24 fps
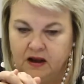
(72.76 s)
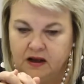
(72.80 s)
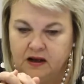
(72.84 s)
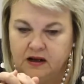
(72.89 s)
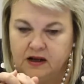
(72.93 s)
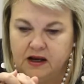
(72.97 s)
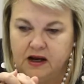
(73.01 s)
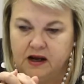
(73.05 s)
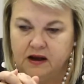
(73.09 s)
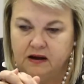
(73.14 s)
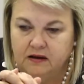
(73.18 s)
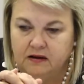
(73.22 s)

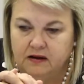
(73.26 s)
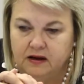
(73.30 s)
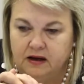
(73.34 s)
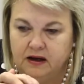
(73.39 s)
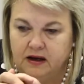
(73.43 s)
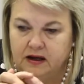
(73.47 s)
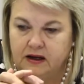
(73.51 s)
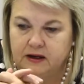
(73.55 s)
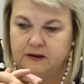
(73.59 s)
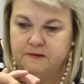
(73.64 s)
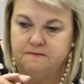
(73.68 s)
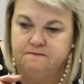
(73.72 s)
Now,
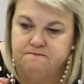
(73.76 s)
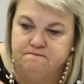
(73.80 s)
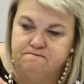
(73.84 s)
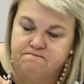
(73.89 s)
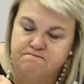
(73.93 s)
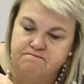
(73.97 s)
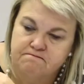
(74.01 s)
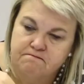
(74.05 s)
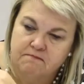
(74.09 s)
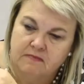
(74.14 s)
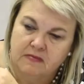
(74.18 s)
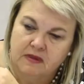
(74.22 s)

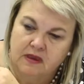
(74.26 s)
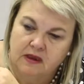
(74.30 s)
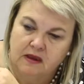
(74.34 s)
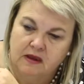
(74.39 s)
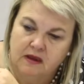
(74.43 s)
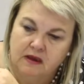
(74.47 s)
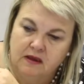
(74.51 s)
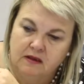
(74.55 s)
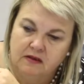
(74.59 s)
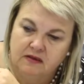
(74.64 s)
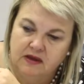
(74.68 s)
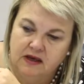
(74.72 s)

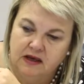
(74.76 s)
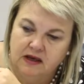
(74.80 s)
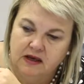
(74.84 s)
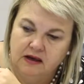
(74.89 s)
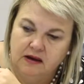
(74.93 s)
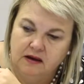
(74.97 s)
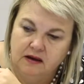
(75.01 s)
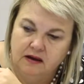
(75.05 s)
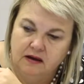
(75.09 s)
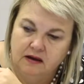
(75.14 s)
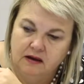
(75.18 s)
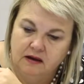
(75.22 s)

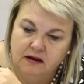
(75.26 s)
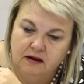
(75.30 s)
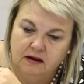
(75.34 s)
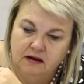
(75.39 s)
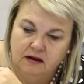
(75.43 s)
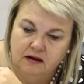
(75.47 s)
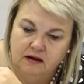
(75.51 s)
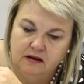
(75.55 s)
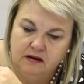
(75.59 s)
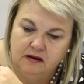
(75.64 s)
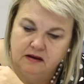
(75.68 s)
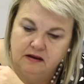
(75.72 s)
the
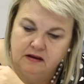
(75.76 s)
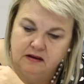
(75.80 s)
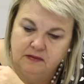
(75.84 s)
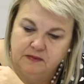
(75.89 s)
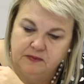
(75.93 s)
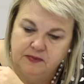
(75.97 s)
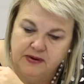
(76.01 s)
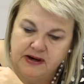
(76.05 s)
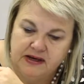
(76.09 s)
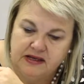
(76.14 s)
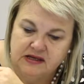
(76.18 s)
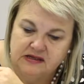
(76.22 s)

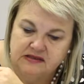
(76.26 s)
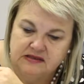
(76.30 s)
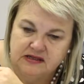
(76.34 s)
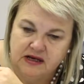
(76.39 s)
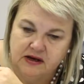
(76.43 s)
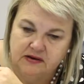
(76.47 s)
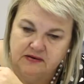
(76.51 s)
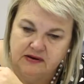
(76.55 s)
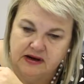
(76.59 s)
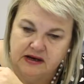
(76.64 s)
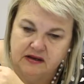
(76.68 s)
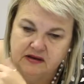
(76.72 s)
practice
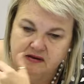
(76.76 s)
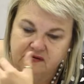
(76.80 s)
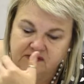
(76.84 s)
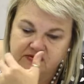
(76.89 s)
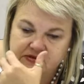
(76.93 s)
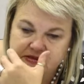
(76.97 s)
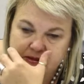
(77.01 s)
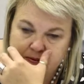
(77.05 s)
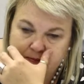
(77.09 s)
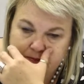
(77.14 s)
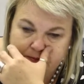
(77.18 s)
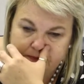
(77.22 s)

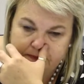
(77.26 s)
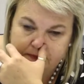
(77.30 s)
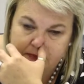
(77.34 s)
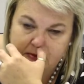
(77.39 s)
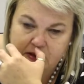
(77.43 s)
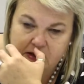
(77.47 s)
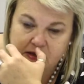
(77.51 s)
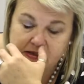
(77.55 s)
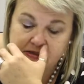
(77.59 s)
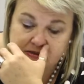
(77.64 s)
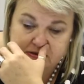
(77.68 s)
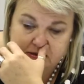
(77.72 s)
directives
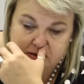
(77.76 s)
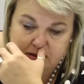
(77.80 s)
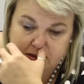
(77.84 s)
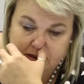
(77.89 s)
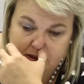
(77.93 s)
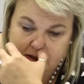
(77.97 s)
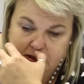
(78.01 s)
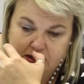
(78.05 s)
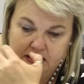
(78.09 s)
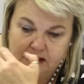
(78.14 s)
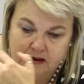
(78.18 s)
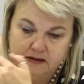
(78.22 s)
is
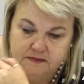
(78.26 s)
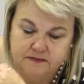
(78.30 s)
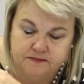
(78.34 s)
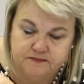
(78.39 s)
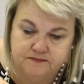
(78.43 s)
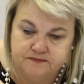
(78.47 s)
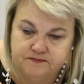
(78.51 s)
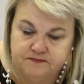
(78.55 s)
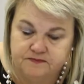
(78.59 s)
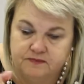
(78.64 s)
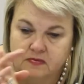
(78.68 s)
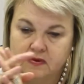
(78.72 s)
a
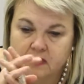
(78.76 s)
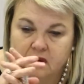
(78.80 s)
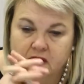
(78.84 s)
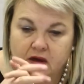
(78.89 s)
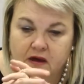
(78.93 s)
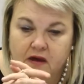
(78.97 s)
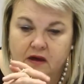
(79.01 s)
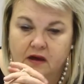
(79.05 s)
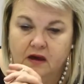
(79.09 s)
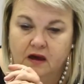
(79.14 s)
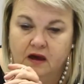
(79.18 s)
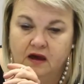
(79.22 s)

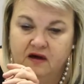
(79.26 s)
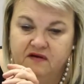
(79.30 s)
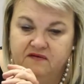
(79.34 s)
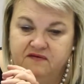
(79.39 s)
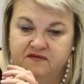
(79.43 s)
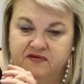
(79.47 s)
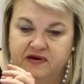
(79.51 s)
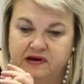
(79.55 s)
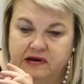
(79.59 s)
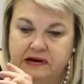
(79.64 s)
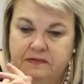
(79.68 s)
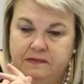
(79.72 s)

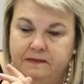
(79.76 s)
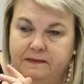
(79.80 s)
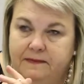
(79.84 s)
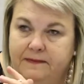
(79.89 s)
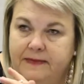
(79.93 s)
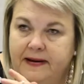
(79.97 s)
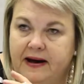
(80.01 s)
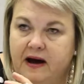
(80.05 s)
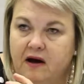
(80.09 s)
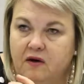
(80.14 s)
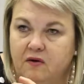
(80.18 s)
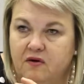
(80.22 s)
very
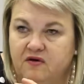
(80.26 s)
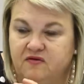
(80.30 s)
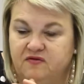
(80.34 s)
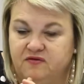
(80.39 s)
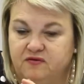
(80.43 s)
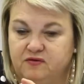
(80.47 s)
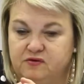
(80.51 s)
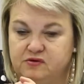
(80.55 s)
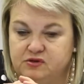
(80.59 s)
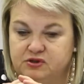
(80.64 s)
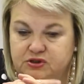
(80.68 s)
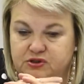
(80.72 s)

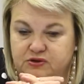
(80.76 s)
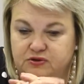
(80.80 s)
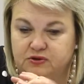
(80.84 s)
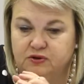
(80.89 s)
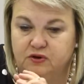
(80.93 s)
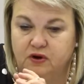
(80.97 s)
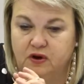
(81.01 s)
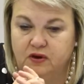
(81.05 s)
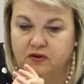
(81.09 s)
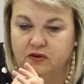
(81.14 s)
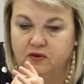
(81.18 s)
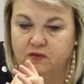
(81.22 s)
powerful
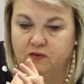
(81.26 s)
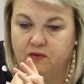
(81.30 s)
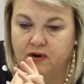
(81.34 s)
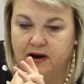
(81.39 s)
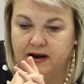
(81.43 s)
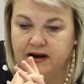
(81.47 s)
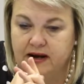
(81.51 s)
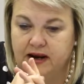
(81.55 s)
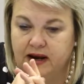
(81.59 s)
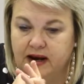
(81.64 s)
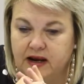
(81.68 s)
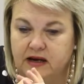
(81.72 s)
tool on the
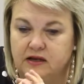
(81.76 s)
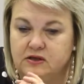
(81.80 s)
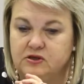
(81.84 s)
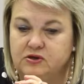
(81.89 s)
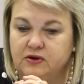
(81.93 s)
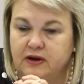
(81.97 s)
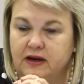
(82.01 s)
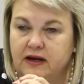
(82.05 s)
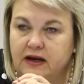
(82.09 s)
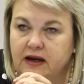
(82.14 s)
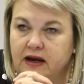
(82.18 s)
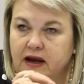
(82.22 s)
one hand
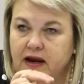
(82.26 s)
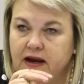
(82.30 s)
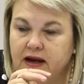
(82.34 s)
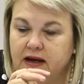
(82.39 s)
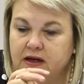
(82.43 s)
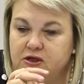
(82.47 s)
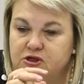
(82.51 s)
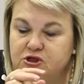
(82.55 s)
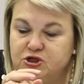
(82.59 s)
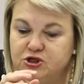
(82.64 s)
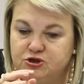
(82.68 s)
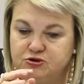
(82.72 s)
to
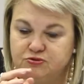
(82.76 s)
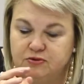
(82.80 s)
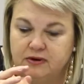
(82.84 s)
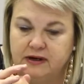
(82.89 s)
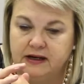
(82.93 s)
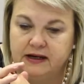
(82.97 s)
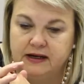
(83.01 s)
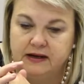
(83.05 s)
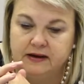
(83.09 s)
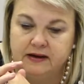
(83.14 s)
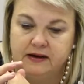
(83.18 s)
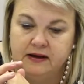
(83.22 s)

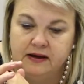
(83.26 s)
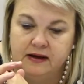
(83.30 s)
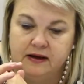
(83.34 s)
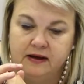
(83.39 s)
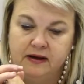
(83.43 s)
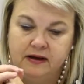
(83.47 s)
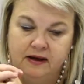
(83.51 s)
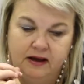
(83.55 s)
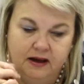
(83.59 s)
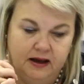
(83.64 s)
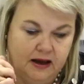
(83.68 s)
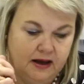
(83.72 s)
ensure
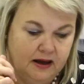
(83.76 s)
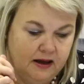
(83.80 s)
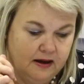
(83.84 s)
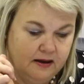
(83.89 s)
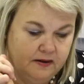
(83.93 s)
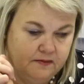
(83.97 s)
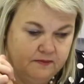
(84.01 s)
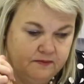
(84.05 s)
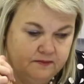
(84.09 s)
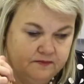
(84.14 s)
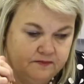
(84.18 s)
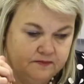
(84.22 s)

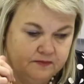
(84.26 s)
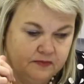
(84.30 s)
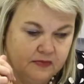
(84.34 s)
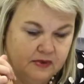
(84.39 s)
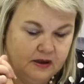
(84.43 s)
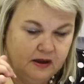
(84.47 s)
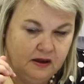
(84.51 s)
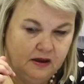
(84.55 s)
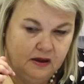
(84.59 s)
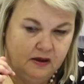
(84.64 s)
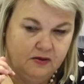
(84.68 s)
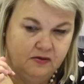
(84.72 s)

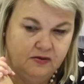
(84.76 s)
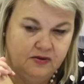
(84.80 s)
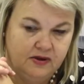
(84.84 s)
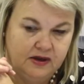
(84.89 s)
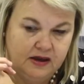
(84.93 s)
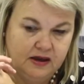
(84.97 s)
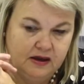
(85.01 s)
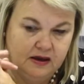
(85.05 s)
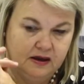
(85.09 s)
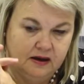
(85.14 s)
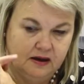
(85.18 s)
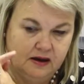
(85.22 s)

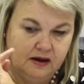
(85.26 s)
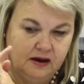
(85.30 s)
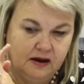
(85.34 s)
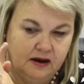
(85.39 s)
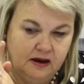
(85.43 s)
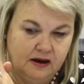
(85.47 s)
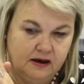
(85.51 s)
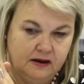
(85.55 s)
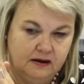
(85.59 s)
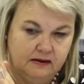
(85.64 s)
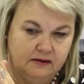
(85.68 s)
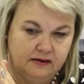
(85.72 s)
the
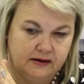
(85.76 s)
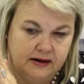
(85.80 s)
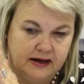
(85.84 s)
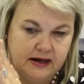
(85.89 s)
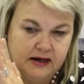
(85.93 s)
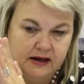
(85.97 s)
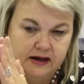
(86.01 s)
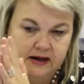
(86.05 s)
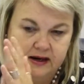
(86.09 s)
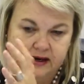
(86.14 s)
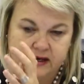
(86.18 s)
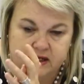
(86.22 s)

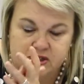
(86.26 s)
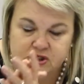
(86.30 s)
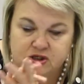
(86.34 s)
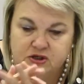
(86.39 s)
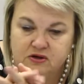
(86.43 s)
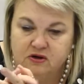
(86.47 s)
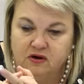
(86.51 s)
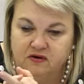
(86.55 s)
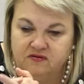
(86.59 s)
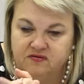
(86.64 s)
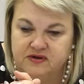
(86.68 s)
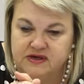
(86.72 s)

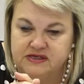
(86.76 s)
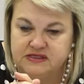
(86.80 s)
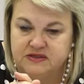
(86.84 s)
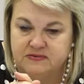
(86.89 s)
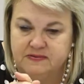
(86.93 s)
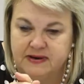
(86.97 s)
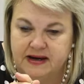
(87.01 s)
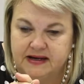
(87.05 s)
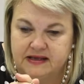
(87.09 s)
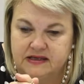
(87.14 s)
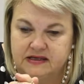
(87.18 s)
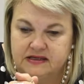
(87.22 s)
regulation of these
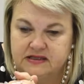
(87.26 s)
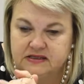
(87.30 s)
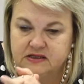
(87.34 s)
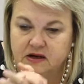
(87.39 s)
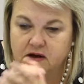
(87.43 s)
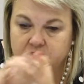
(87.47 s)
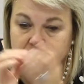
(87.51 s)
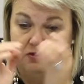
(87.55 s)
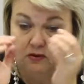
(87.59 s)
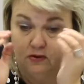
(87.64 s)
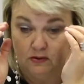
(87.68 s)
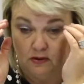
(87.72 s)
matters
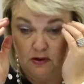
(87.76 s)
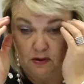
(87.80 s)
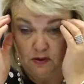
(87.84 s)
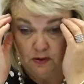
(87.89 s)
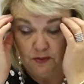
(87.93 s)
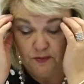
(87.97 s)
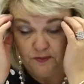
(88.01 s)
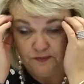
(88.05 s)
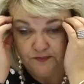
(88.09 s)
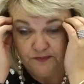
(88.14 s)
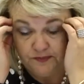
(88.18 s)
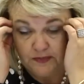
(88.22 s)
on the roll,